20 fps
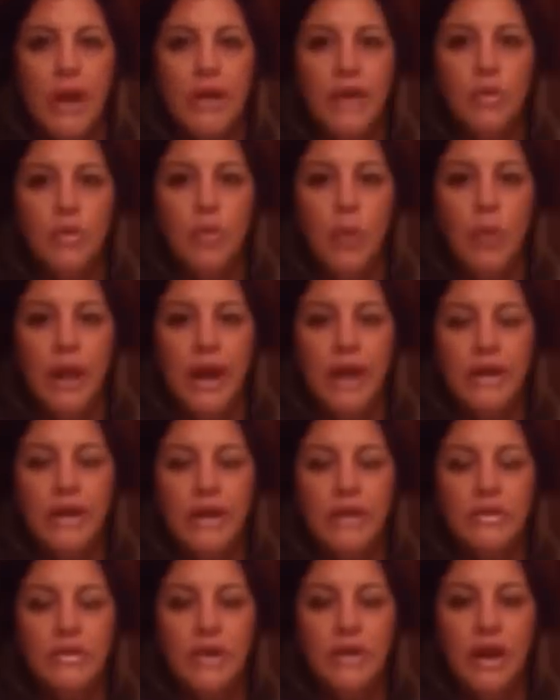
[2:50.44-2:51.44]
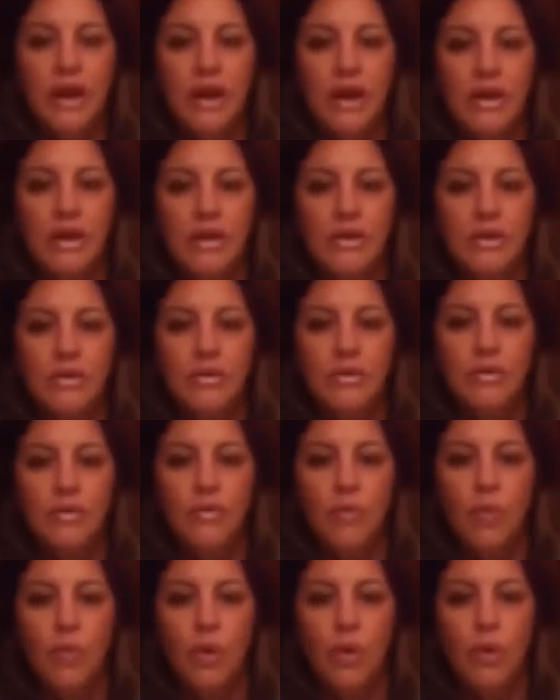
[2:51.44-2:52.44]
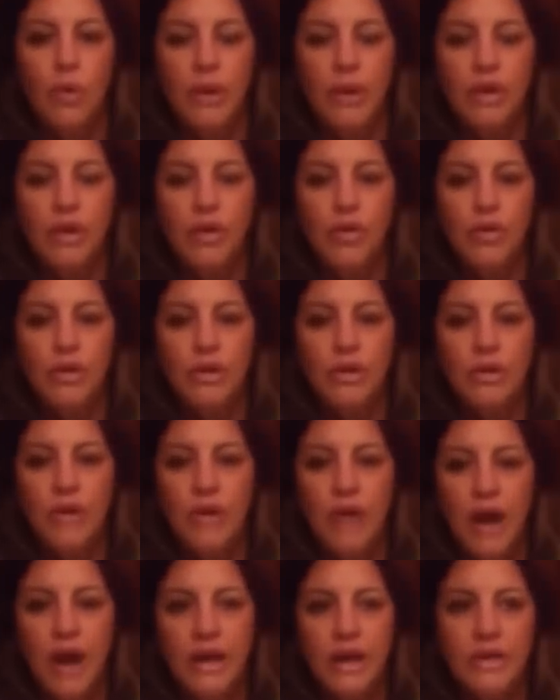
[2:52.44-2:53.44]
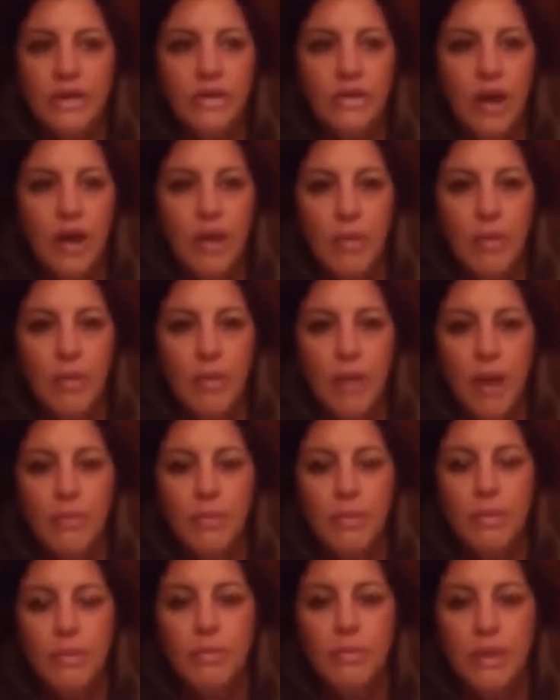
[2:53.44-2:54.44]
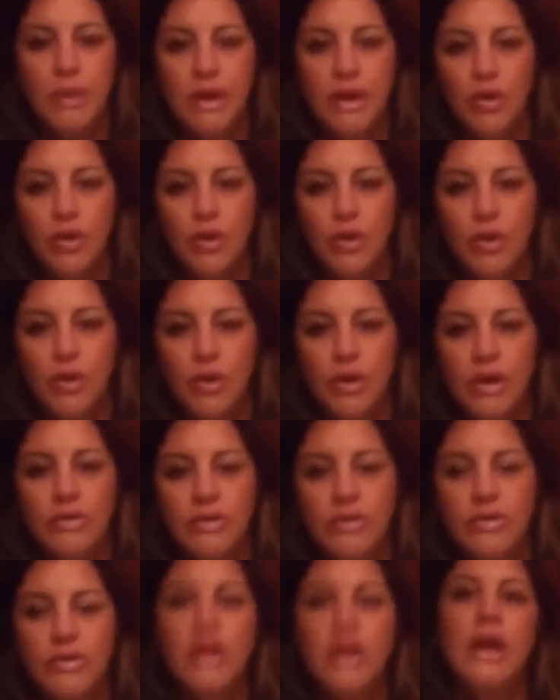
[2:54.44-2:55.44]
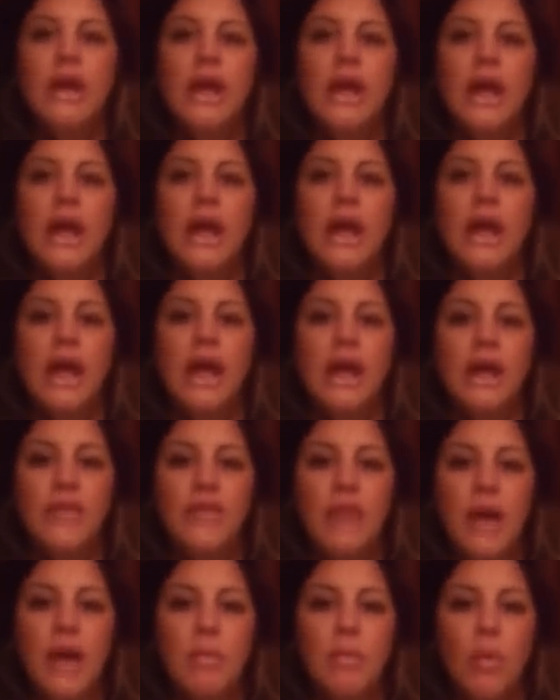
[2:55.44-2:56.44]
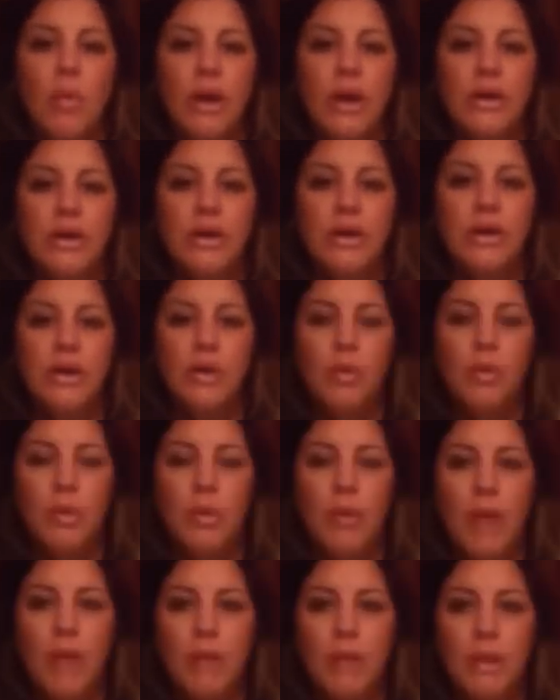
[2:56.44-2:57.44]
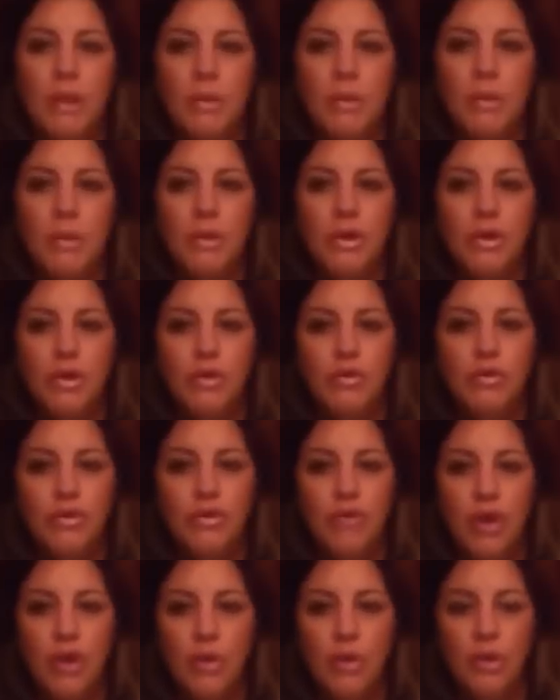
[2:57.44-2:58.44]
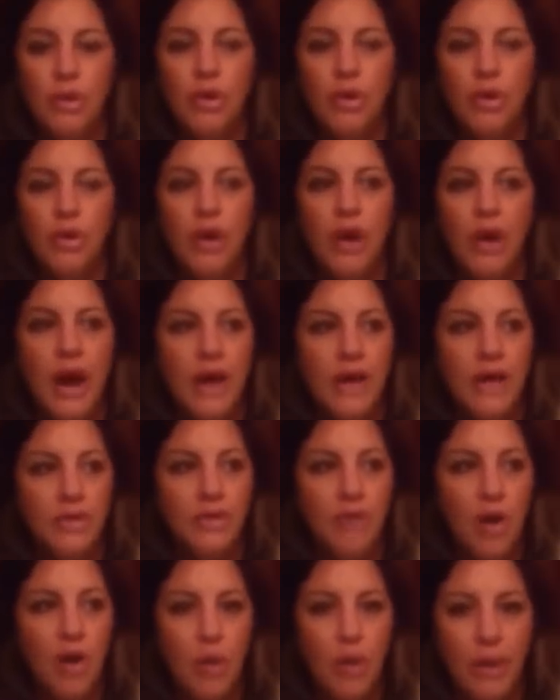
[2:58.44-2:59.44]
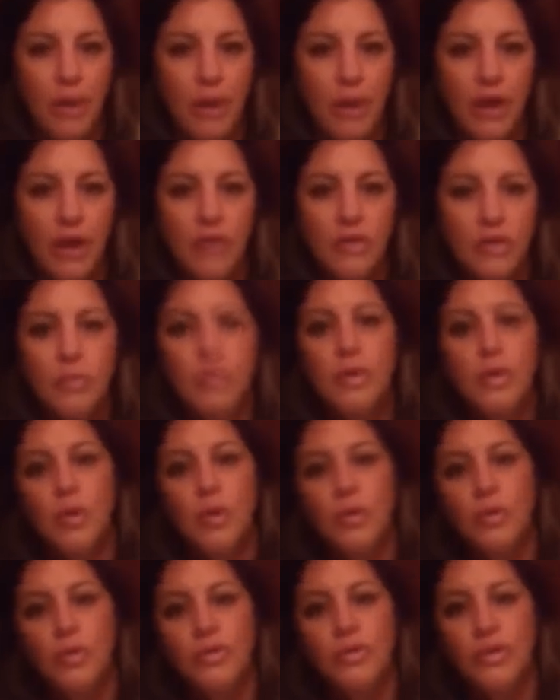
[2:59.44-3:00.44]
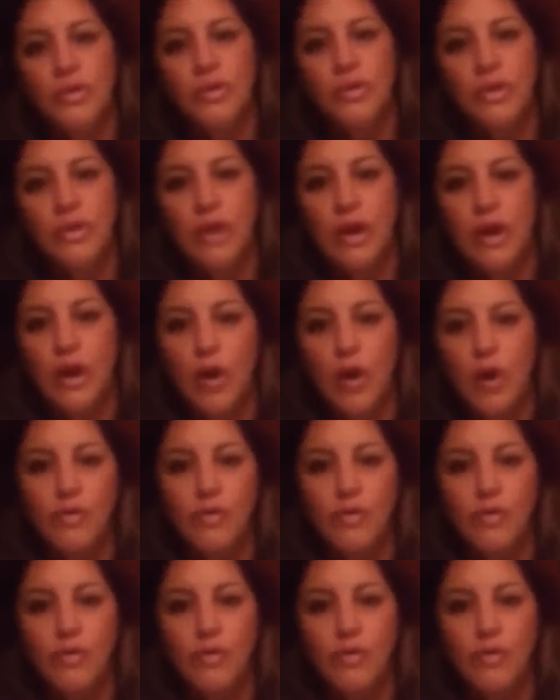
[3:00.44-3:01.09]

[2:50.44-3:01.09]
We had to wait for my uterine lining to come up and be increased, and at that point we might be able to use a donor. I had to call my husband, who was